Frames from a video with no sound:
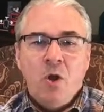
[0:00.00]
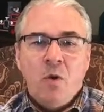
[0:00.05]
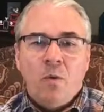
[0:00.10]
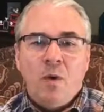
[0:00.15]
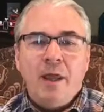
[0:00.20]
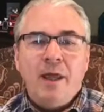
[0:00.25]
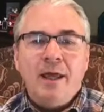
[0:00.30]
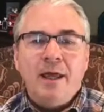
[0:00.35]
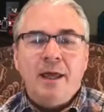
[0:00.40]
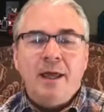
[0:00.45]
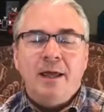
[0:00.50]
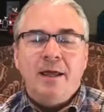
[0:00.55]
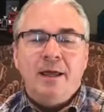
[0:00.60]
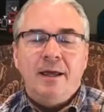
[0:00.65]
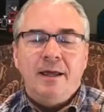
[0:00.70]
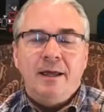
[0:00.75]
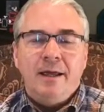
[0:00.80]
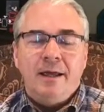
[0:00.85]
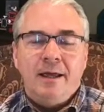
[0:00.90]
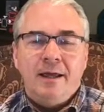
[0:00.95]
Well,
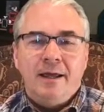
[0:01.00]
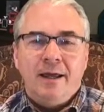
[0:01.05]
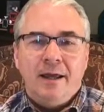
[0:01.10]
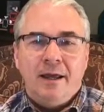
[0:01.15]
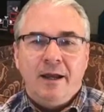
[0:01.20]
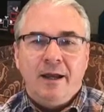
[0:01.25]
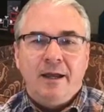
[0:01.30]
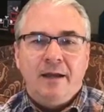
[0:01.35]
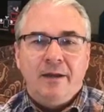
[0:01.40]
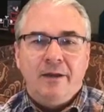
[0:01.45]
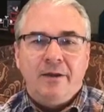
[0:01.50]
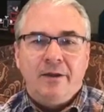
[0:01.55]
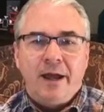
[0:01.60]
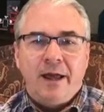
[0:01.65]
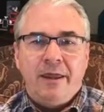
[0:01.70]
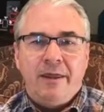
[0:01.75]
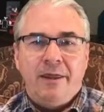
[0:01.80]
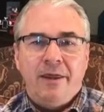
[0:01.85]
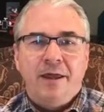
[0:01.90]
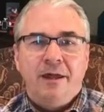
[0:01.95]
again,
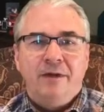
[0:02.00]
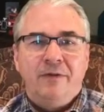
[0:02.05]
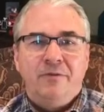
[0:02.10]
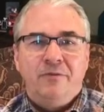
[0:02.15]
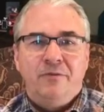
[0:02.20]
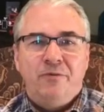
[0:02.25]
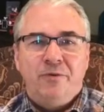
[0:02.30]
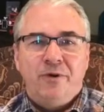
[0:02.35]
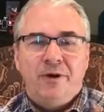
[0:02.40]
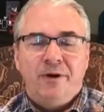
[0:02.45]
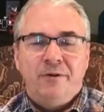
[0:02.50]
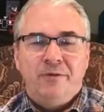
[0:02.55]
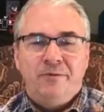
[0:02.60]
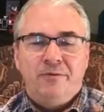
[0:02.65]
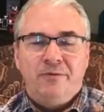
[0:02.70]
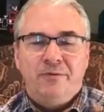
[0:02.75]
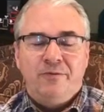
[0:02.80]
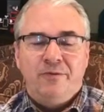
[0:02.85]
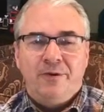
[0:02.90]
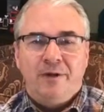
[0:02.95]
I think
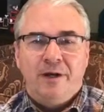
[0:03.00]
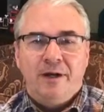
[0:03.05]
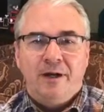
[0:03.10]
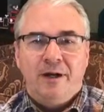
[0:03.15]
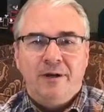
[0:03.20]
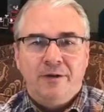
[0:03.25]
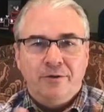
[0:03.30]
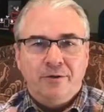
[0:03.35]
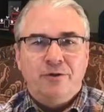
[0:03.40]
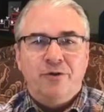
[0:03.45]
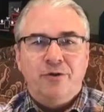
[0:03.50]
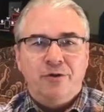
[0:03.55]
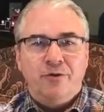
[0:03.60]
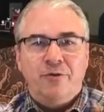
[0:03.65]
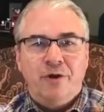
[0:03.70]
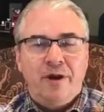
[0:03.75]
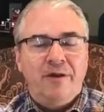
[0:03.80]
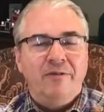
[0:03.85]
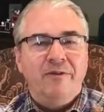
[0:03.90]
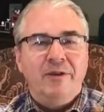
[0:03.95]
of Uncle Joe's
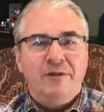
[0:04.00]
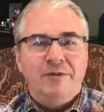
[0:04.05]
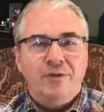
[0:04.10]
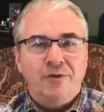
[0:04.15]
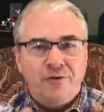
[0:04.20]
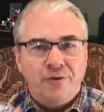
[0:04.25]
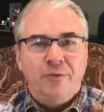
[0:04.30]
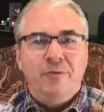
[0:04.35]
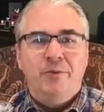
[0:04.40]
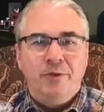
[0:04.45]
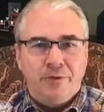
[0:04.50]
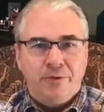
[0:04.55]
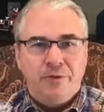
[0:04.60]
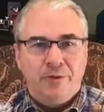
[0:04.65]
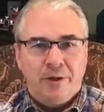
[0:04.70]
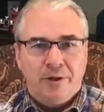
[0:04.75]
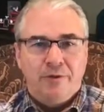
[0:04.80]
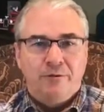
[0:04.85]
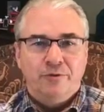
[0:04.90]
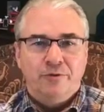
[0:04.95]
gravy as a tribute
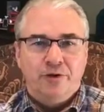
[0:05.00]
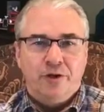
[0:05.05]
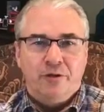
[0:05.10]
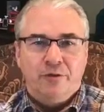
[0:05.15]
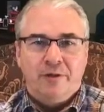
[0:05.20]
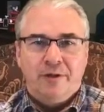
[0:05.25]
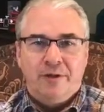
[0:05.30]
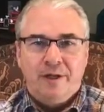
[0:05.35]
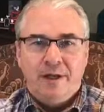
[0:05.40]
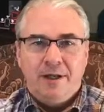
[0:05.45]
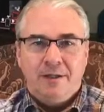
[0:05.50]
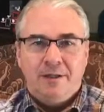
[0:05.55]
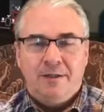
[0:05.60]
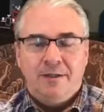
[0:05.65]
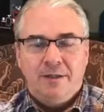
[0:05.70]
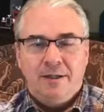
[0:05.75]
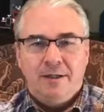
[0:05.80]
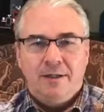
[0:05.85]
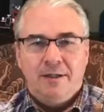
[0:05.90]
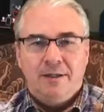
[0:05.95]
to Uncle Joe, the
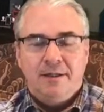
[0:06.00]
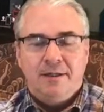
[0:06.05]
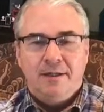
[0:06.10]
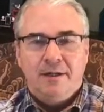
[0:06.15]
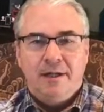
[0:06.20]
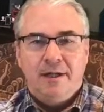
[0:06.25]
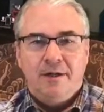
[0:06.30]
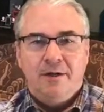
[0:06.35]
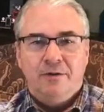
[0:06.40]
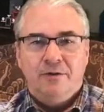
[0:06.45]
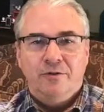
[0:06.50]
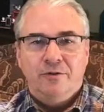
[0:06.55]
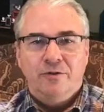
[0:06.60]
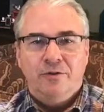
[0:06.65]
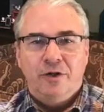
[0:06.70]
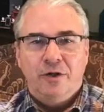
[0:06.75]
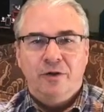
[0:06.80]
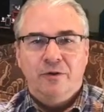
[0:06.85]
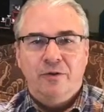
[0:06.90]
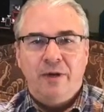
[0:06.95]
late Uncle
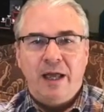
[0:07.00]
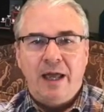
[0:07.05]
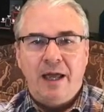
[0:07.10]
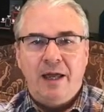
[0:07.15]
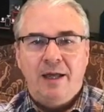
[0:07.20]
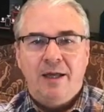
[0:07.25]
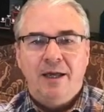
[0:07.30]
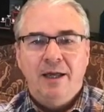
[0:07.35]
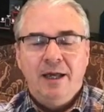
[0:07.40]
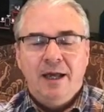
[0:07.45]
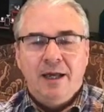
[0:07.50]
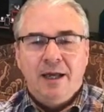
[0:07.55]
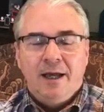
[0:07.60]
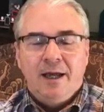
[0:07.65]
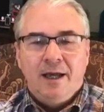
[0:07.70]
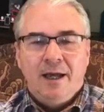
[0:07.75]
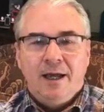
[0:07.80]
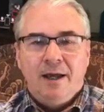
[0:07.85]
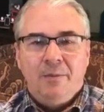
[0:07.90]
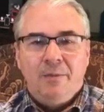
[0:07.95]
Joe, and
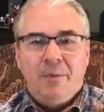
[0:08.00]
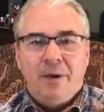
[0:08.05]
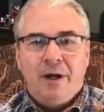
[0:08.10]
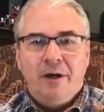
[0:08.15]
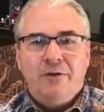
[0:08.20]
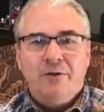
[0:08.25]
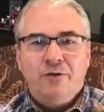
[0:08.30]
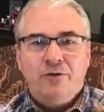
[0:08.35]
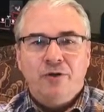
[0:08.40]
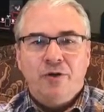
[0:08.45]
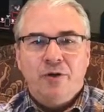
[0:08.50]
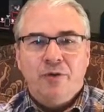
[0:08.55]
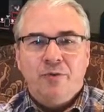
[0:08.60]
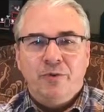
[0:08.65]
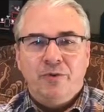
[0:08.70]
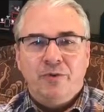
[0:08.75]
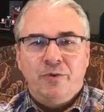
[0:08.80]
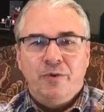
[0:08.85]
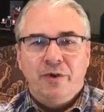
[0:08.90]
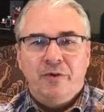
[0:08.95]
Uncle Joe
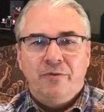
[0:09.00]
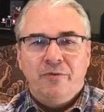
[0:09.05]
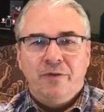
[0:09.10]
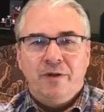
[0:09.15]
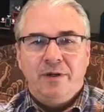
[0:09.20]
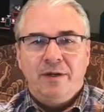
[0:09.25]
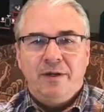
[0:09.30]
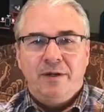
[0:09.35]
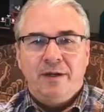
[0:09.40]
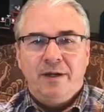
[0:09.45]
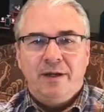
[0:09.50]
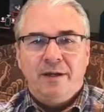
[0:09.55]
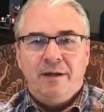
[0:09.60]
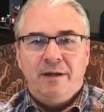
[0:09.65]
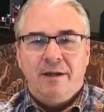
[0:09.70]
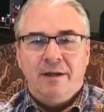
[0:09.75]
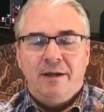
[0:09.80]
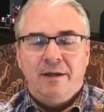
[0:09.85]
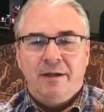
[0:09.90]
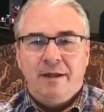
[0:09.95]
was one of the
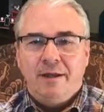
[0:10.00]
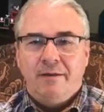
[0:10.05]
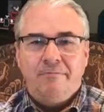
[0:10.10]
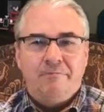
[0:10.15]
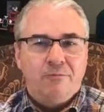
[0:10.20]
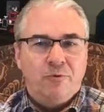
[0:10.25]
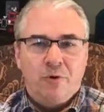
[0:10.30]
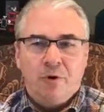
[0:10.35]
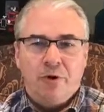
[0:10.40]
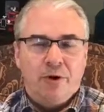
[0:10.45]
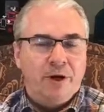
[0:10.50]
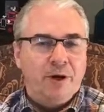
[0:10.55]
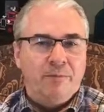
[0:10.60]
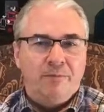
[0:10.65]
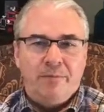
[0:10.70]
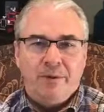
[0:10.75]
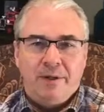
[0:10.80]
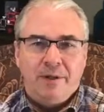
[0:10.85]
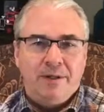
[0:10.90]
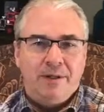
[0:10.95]
had grown
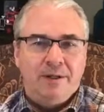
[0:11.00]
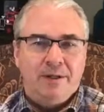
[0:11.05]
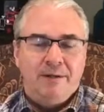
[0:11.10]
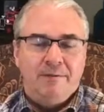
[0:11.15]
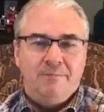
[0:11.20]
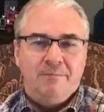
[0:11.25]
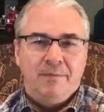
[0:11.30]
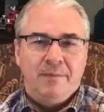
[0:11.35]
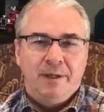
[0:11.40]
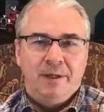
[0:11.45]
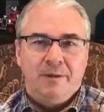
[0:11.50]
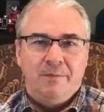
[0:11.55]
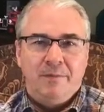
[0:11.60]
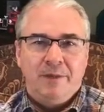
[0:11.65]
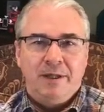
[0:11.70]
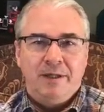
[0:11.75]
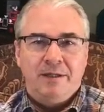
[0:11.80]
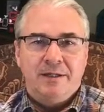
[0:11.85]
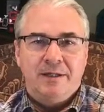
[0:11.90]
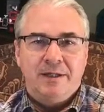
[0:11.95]
up in
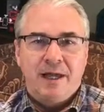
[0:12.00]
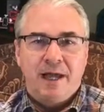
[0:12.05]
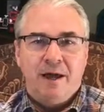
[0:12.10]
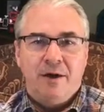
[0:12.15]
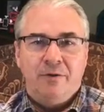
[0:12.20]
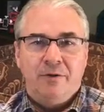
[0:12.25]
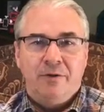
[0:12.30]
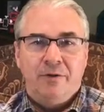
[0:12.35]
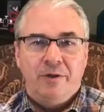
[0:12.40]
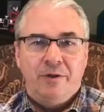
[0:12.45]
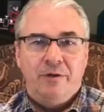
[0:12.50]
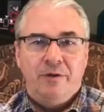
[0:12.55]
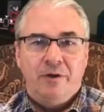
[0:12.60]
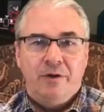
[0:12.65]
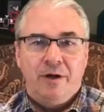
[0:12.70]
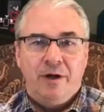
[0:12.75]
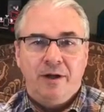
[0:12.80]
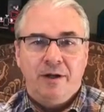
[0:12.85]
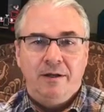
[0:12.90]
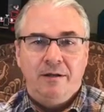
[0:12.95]
the South, had
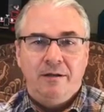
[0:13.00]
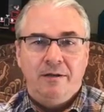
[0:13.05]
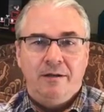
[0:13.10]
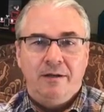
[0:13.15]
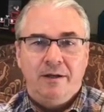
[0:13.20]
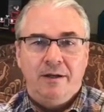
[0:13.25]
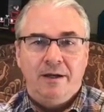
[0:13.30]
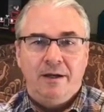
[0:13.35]
gone